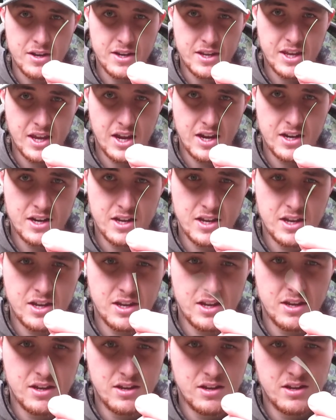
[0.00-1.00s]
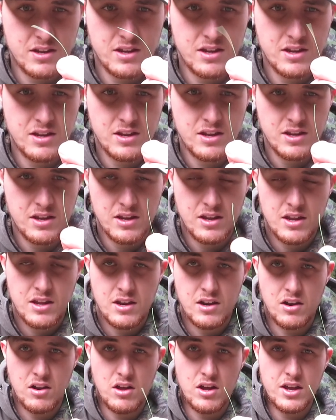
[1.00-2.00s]
indicator
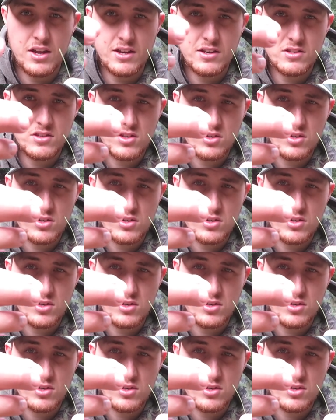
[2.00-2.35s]
line